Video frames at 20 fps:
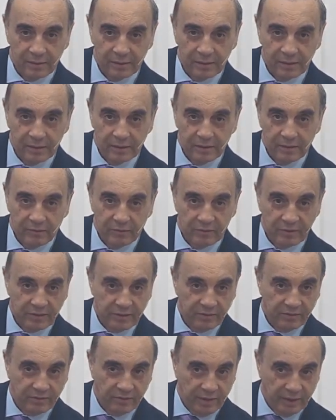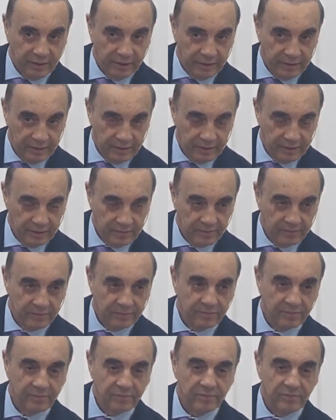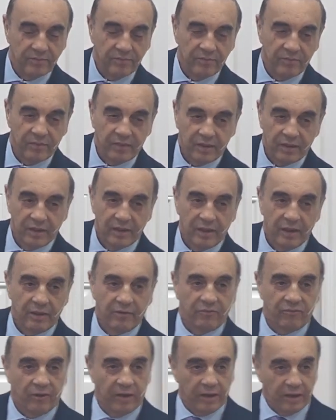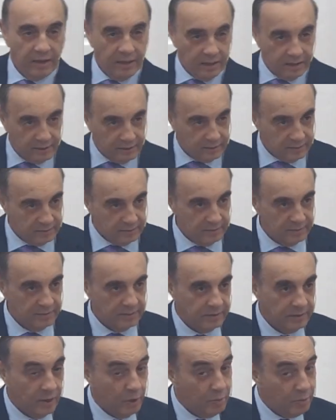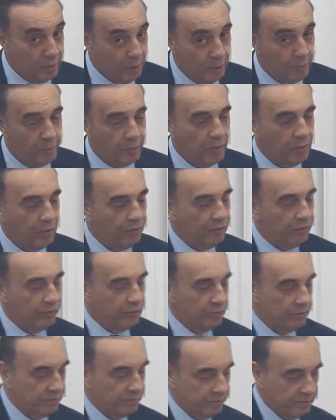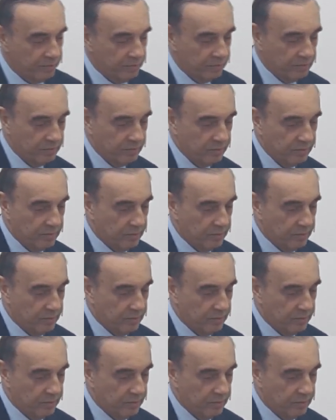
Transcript: you have another mission now. You go to speak to my people